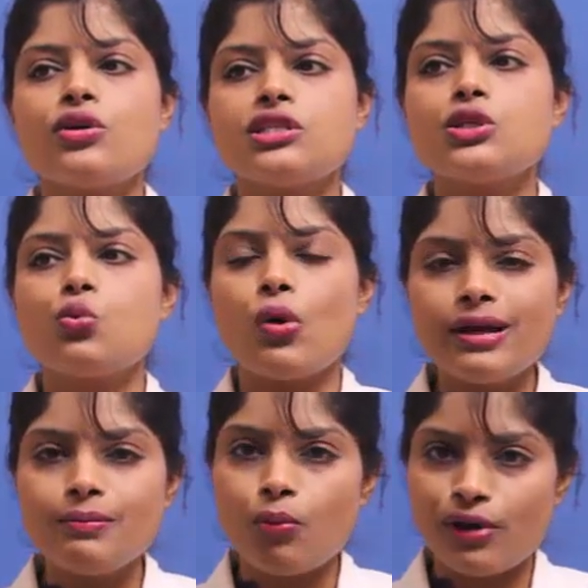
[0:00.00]
which is
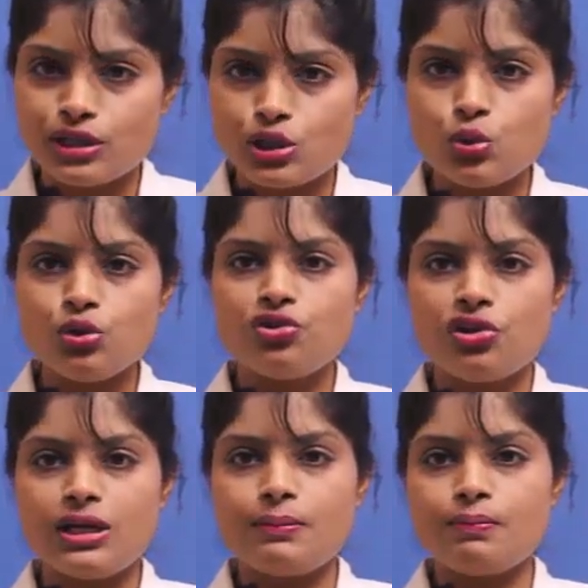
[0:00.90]
one point two
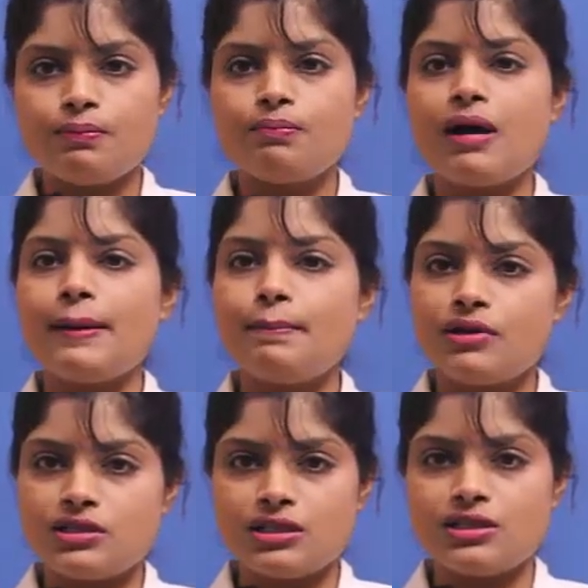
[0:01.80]
three by
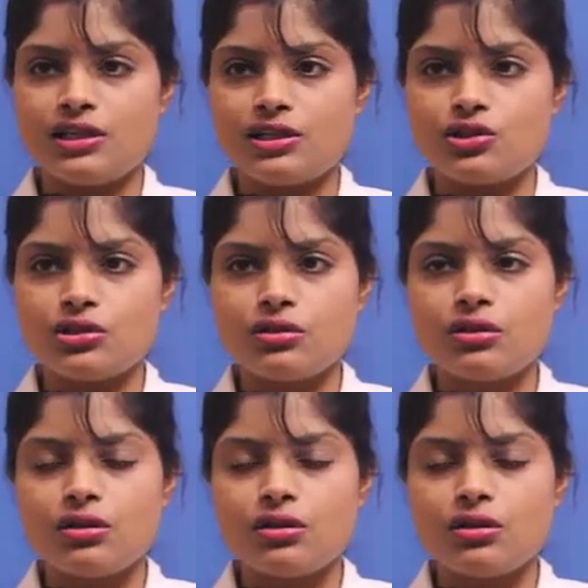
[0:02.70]
percentage.